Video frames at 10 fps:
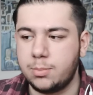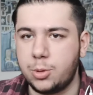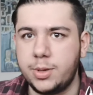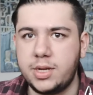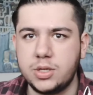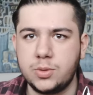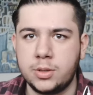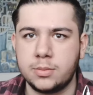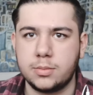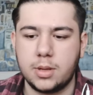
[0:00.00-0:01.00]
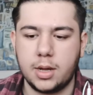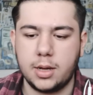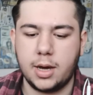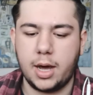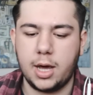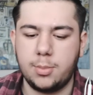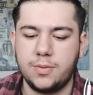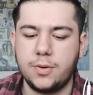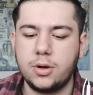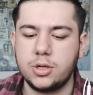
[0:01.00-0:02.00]
But with this one,
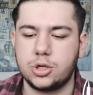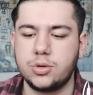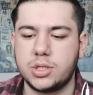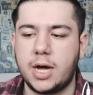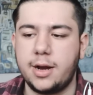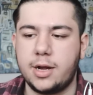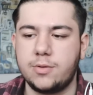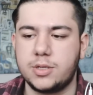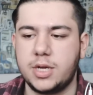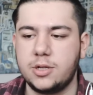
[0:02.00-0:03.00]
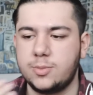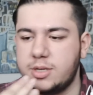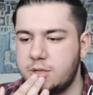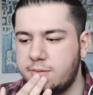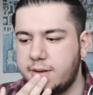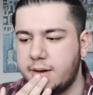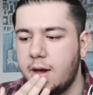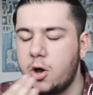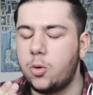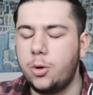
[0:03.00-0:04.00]
before the show started, I was saying to myself like,
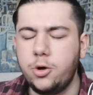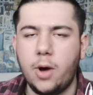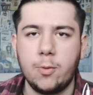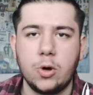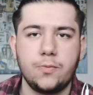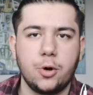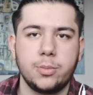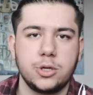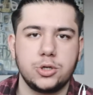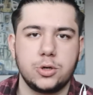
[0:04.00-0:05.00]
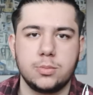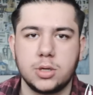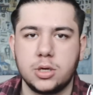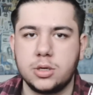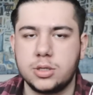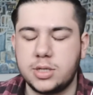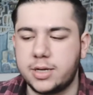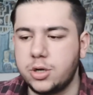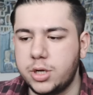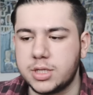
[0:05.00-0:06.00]
what do I want from this show? Because
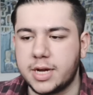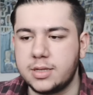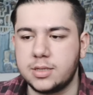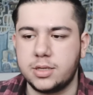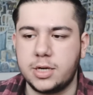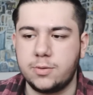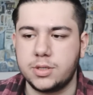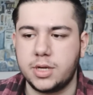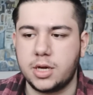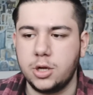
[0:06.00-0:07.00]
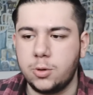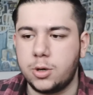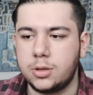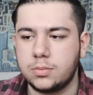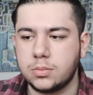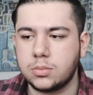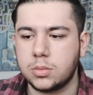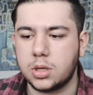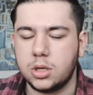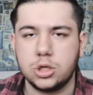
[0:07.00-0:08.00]
I saw the scans and I was like, you know what,
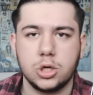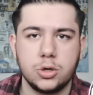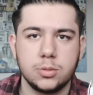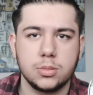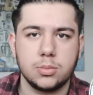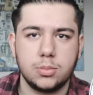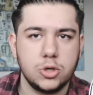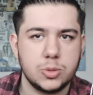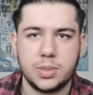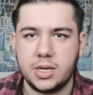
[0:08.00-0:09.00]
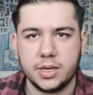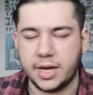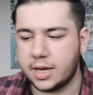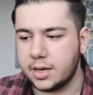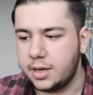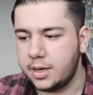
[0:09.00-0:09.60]
the show must be like,